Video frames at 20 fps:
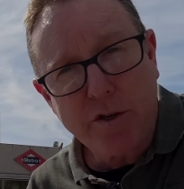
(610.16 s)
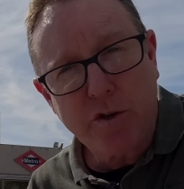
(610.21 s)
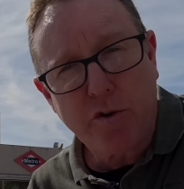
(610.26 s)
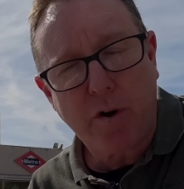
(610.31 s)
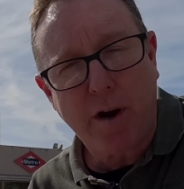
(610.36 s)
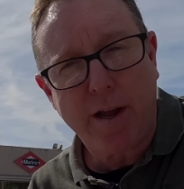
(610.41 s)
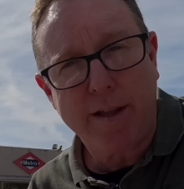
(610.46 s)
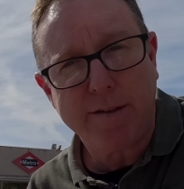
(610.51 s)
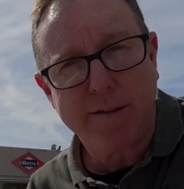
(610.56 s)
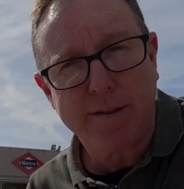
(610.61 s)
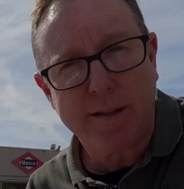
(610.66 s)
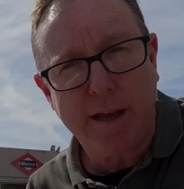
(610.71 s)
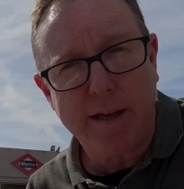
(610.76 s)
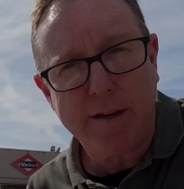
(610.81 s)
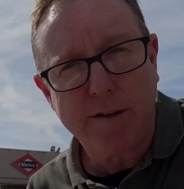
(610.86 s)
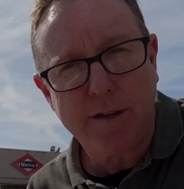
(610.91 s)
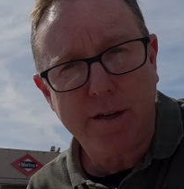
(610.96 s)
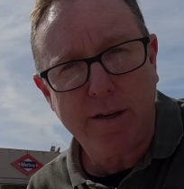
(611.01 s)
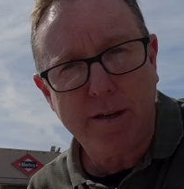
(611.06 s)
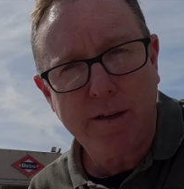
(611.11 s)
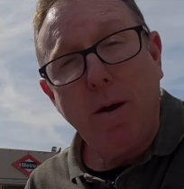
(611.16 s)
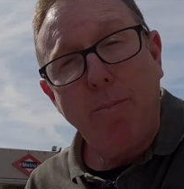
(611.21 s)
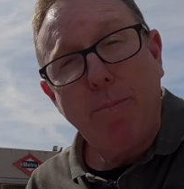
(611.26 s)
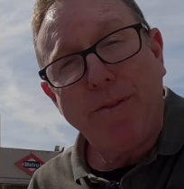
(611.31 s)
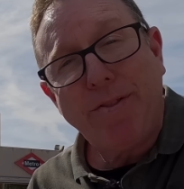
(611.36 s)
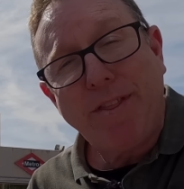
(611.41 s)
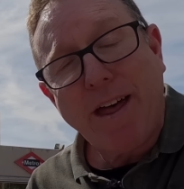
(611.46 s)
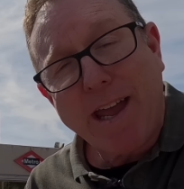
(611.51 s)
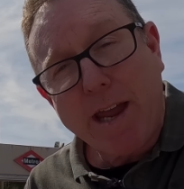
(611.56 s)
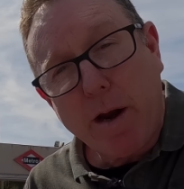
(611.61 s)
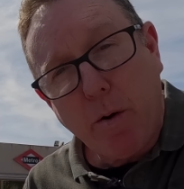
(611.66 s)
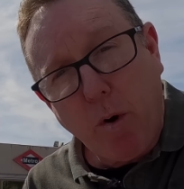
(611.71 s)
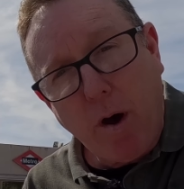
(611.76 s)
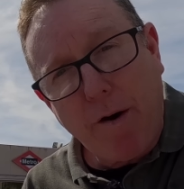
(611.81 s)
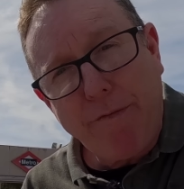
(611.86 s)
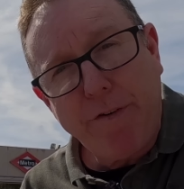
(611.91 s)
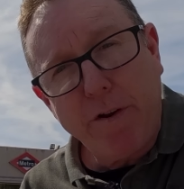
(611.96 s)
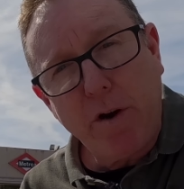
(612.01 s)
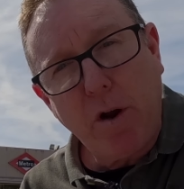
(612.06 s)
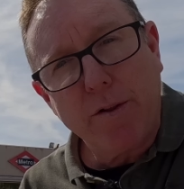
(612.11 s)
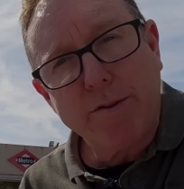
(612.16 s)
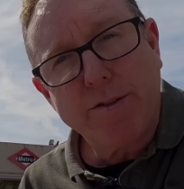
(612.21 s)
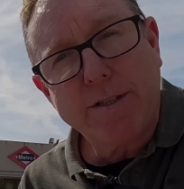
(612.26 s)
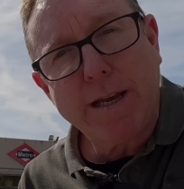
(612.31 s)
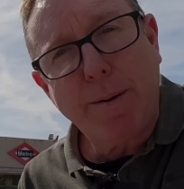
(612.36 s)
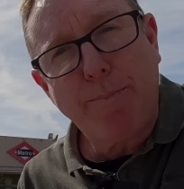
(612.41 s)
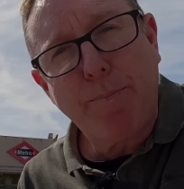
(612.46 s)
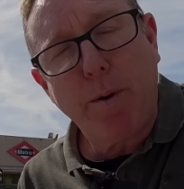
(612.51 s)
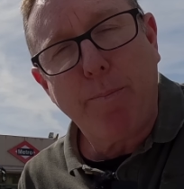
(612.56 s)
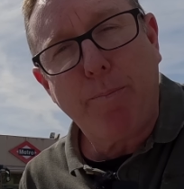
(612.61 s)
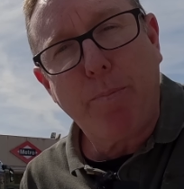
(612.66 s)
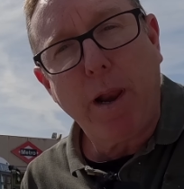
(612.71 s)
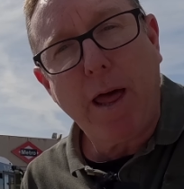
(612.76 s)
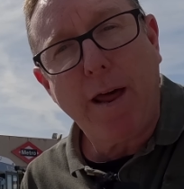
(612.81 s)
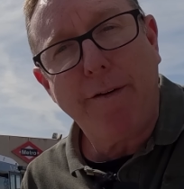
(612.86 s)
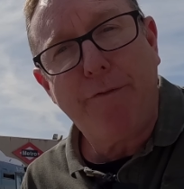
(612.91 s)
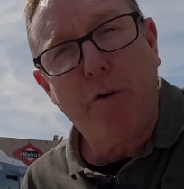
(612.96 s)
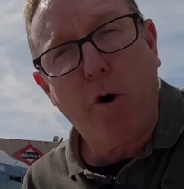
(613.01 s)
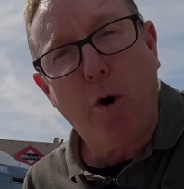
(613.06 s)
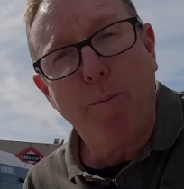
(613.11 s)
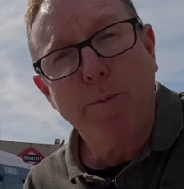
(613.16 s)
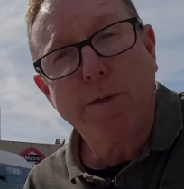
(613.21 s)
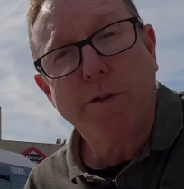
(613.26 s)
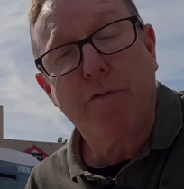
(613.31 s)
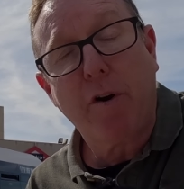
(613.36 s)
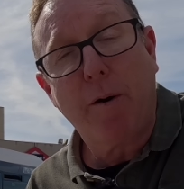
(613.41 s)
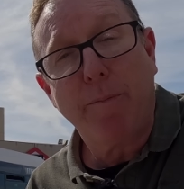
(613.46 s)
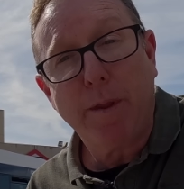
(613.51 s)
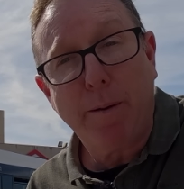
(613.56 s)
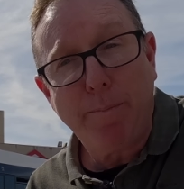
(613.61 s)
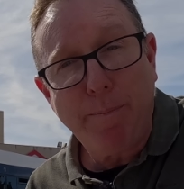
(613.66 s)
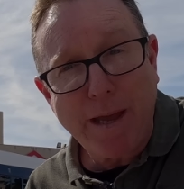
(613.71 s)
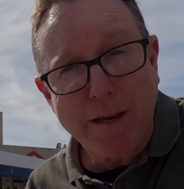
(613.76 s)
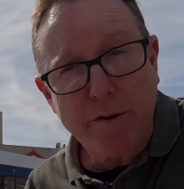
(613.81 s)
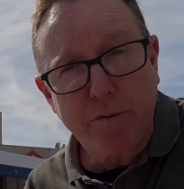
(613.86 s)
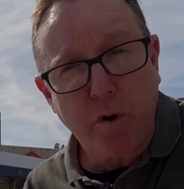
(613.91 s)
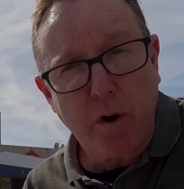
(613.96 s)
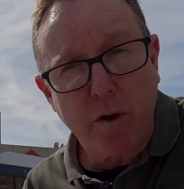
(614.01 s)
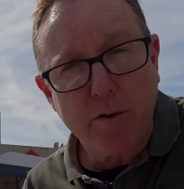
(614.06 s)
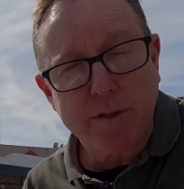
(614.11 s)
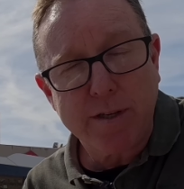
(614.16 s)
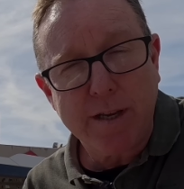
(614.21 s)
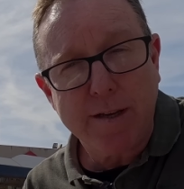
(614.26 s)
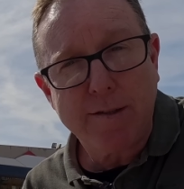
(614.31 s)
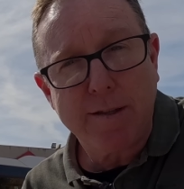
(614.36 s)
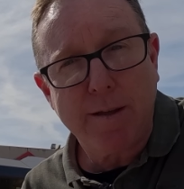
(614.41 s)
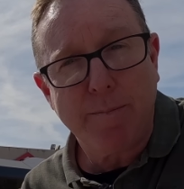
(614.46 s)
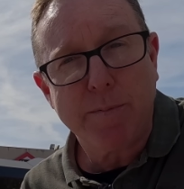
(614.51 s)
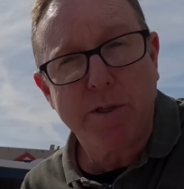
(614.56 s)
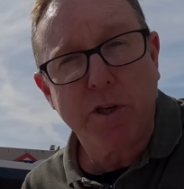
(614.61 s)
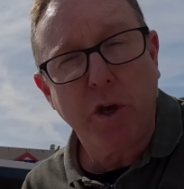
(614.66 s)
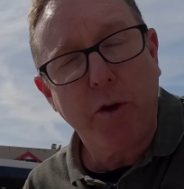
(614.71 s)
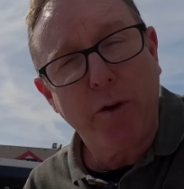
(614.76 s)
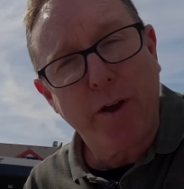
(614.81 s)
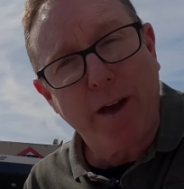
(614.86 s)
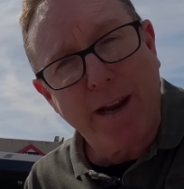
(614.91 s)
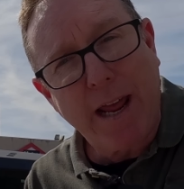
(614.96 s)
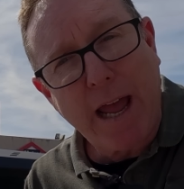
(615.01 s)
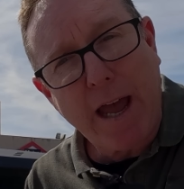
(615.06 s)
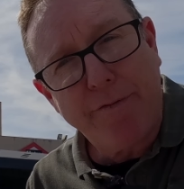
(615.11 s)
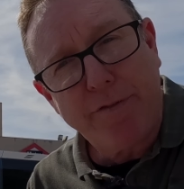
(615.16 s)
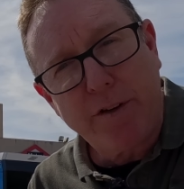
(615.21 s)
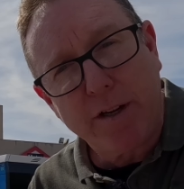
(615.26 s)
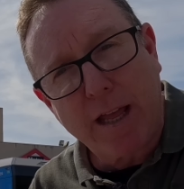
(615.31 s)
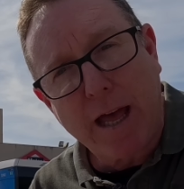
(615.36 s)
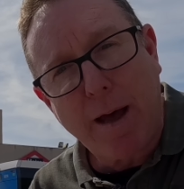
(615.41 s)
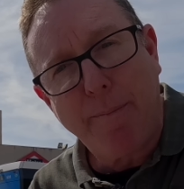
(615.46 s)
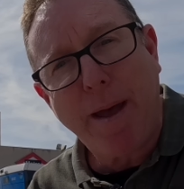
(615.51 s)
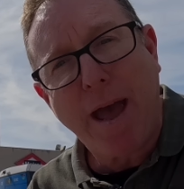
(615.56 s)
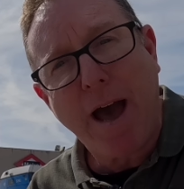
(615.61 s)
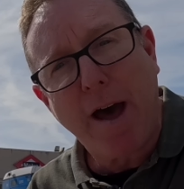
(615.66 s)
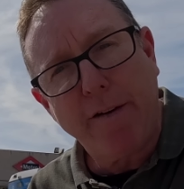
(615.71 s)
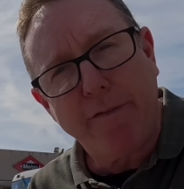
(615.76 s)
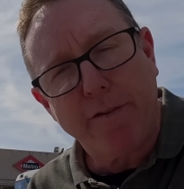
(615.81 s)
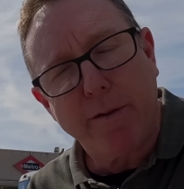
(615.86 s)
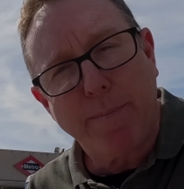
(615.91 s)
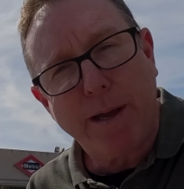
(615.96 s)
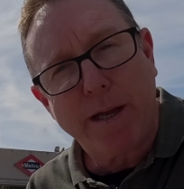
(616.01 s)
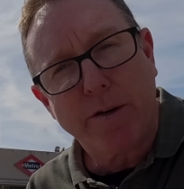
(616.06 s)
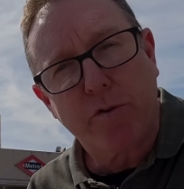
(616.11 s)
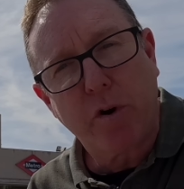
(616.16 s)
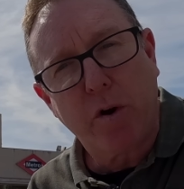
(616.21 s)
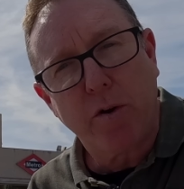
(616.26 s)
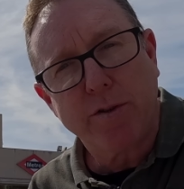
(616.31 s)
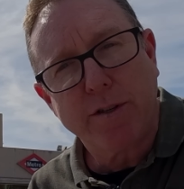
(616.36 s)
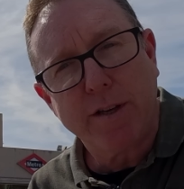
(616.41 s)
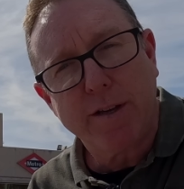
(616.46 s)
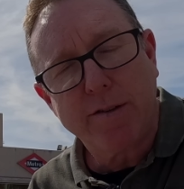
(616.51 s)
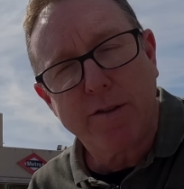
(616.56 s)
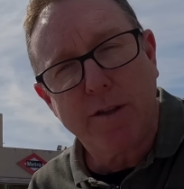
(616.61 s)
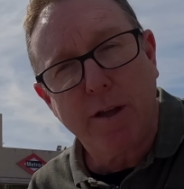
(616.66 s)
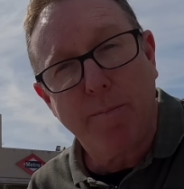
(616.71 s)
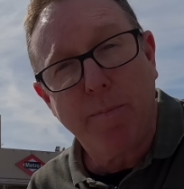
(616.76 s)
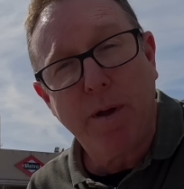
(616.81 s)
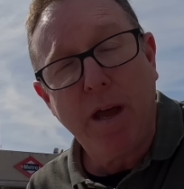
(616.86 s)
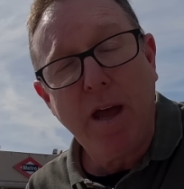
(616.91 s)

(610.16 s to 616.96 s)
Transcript: train station, but they are often on separate platforms from the metro system, so you're going to have to come out of the metro system